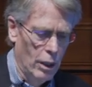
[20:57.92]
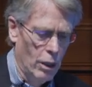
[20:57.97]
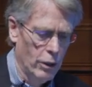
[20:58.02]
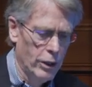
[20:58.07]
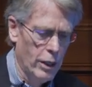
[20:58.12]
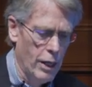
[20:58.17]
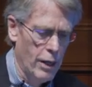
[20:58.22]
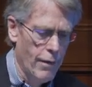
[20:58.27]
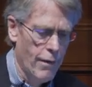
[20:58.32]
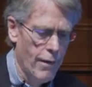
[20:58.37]

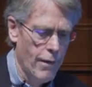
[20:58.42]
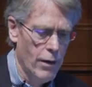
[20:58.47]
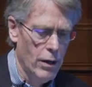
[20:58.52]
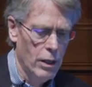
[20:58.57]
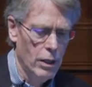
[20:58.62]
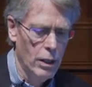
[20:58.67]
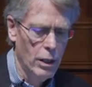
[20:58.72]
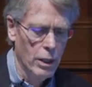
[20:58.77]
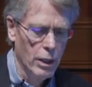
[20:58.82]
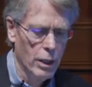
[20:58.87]
Okay,
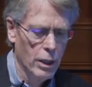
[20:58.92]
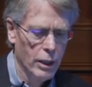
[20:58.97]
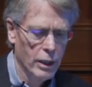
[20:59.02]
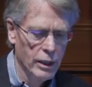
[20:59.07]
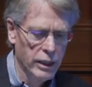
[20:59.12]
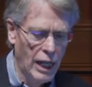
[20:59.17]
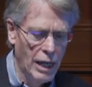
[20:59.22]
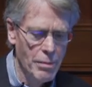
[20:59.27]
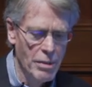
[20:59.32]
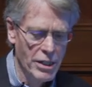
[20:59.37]

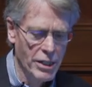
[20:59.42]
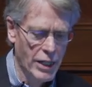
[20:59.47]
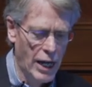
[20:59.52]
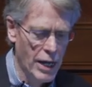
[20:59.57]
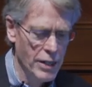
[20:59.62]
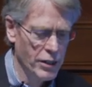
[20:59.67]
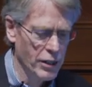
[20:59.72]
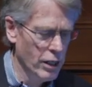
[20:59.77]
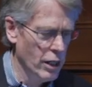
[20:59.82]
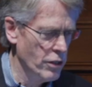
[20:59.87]
climate
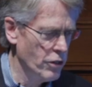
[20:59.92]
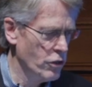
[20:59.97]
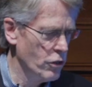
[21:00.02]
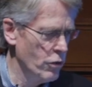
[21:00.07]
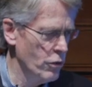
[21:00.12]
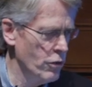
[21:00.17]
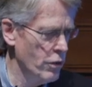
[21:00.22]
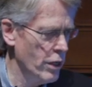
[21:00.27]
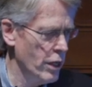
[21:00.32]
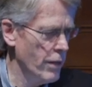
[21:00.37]
science and
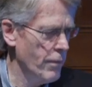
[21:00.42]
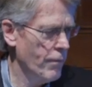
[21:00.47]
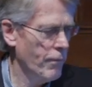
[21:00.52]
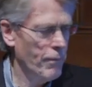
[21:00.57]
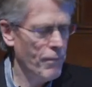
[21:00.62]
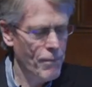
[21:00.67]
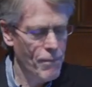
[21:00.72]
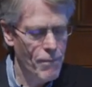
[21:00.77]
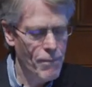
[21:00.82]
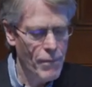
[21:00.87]
uncertainty.
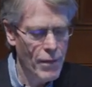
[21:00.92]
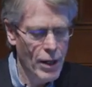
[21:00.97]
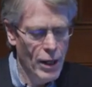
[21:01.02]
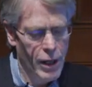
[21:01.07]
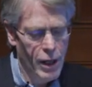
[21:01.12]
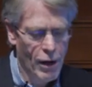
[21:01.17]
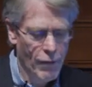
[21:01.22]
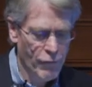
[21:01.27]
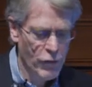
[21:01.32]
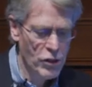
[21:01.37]

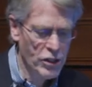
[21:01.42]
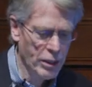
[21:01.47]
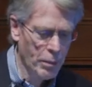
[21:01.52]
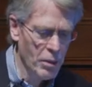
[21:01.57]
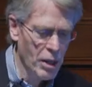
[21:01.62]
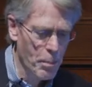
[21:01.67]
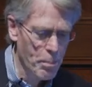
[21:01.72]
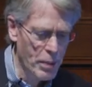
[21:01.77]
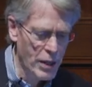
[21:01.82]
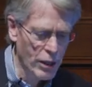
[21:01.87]
First, I'm
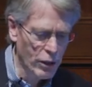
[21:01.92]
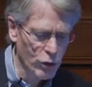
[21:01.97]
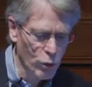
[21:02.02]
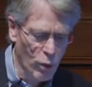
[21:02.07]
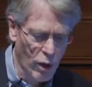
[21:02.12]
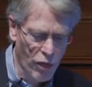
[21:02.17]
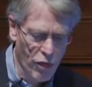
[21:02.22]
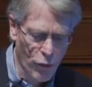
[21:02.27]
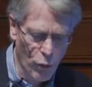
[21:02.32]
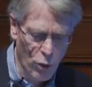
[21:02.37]
going to appeal to
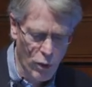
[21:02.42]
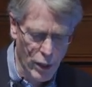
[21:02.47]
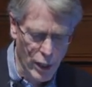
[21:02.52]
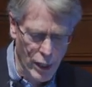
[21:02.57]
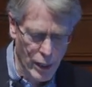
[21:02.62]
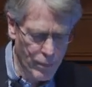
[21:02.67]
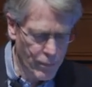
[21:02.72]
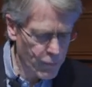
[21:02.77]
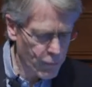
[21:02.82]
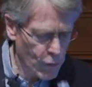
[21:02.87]

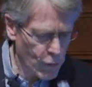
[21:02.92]
authority.